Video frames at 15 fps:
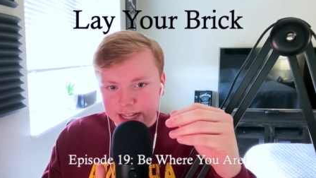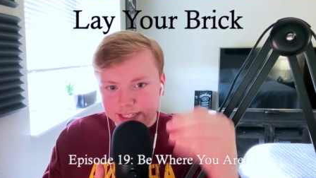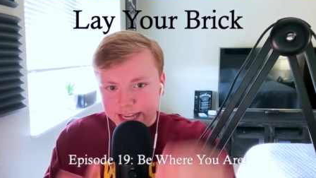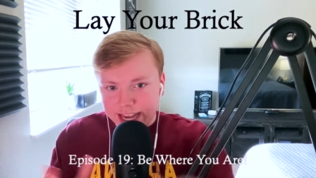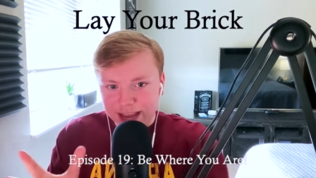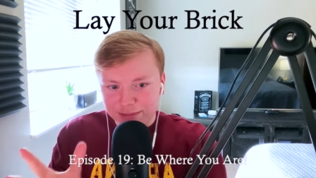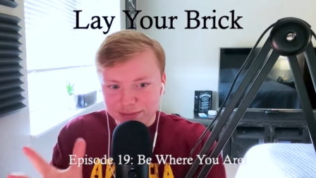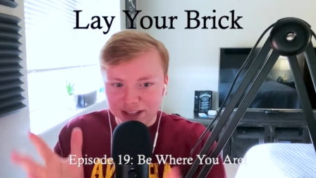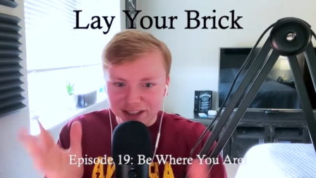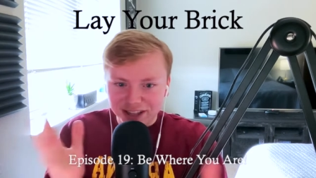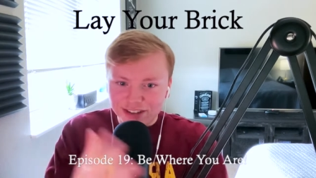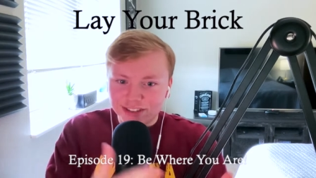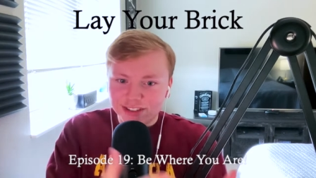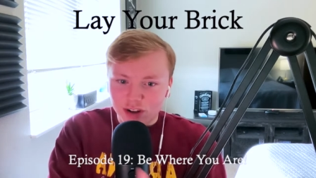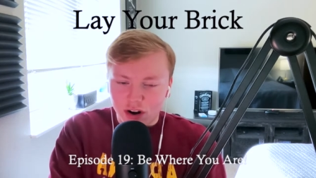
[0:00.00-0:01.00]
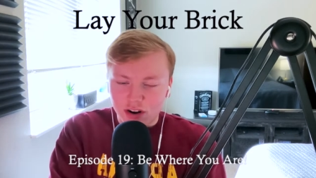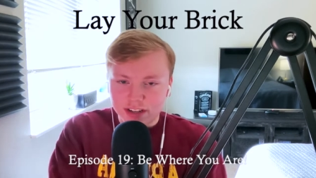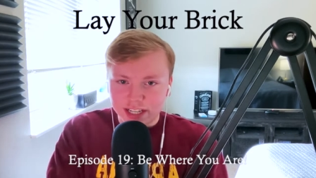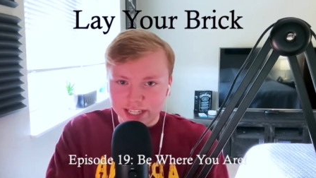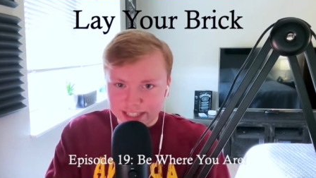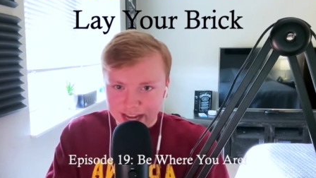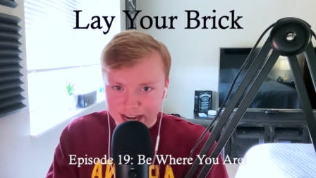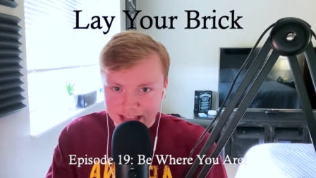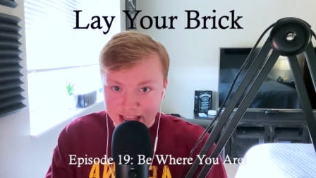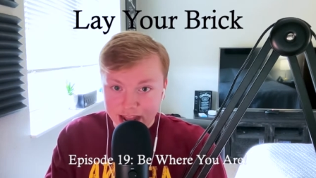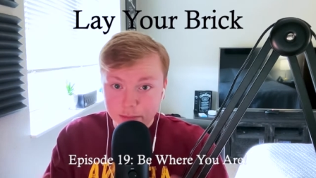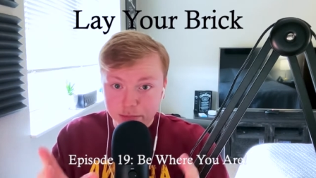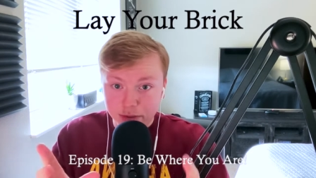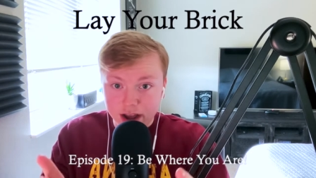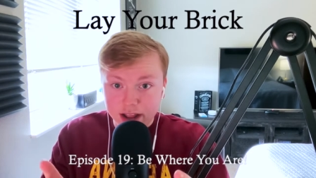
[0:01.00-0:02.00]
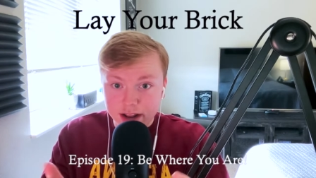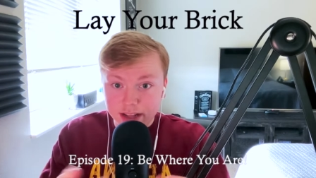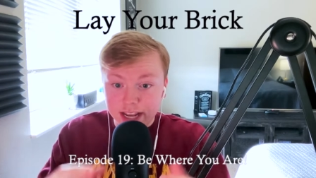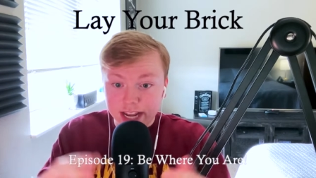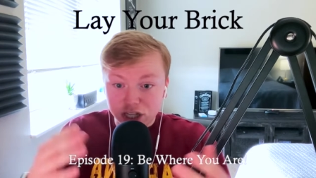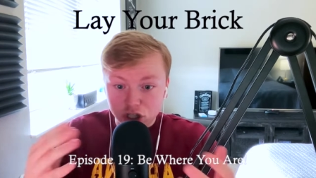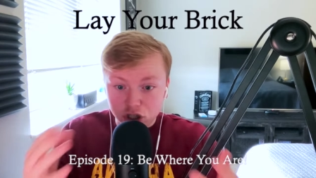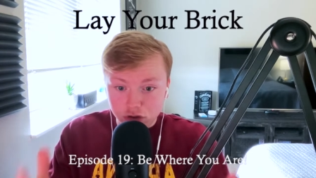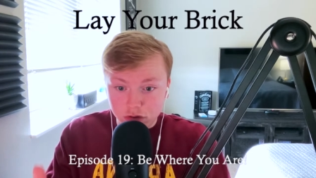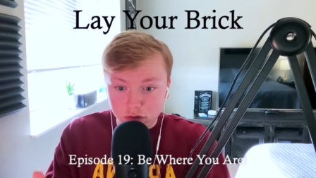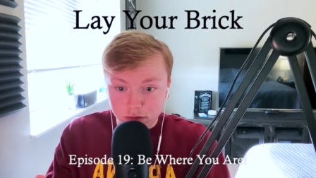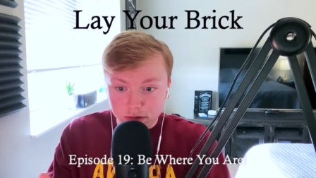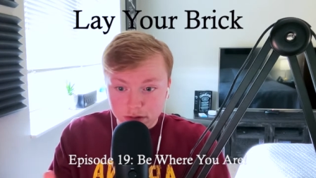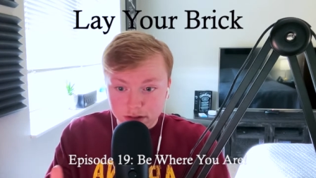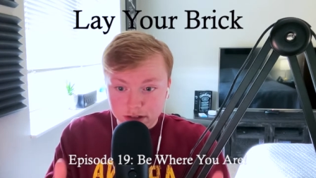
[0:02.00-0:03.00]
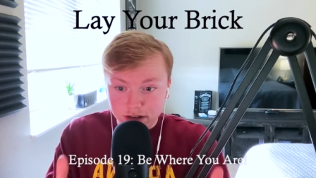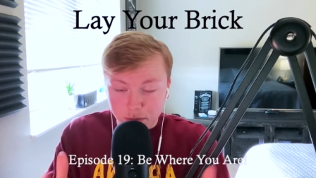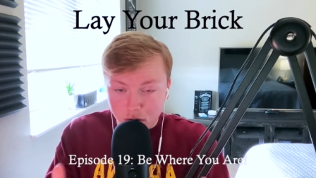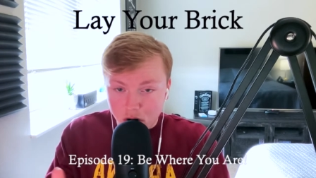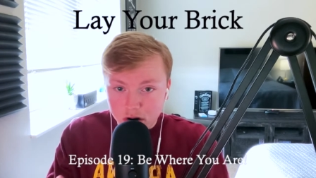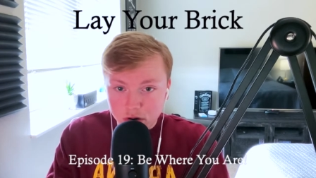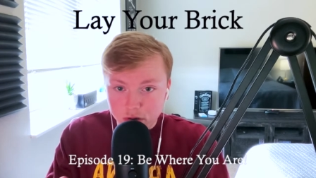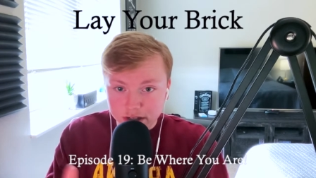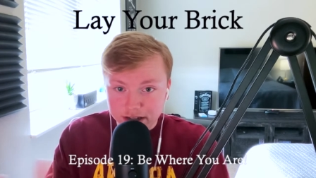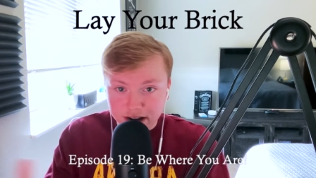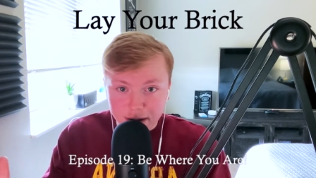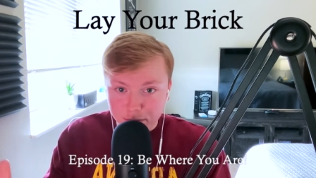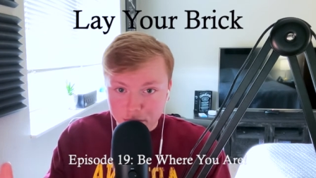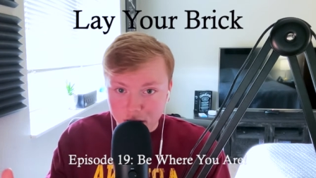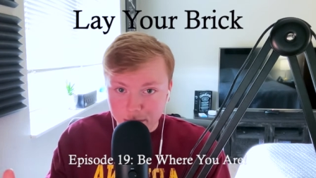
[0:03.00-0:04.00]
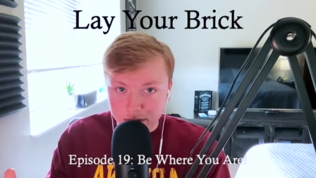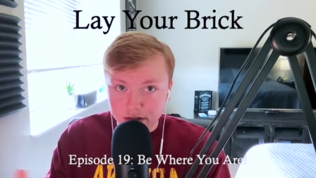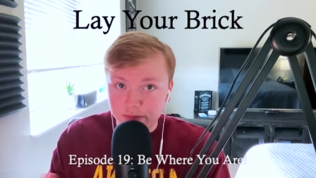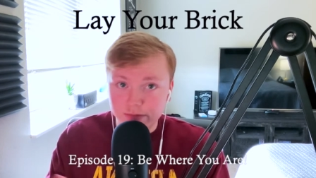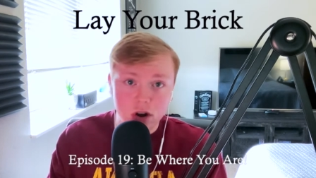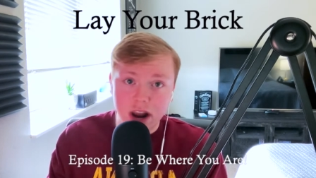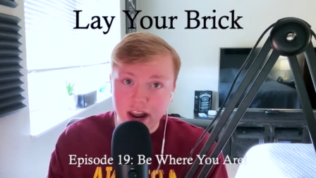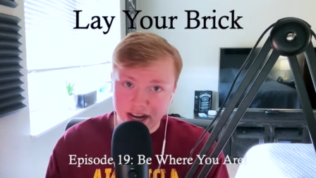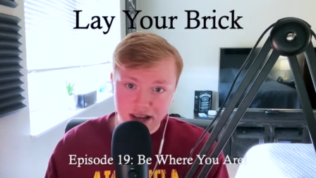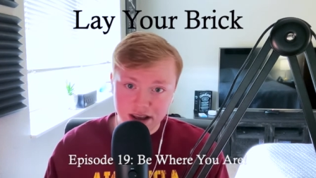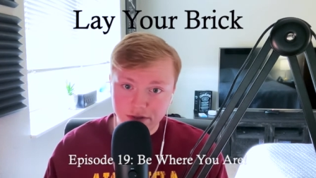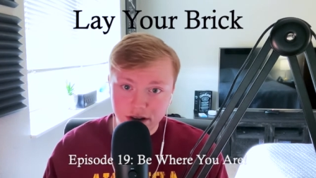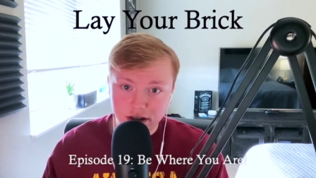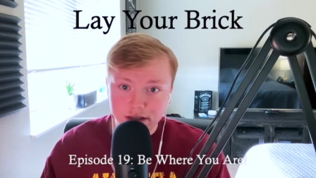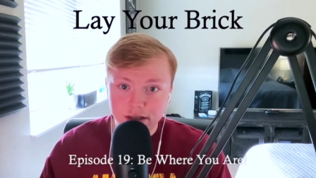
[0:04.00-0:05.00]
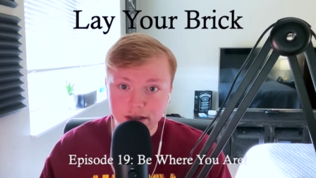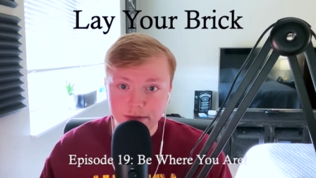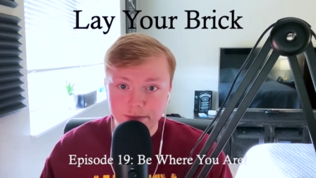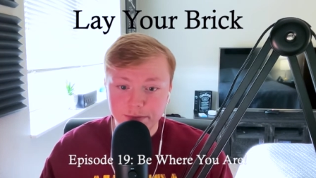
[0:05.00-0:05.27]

seems a little dark to say that, but it's true. Tomorrow is not promised for any of us.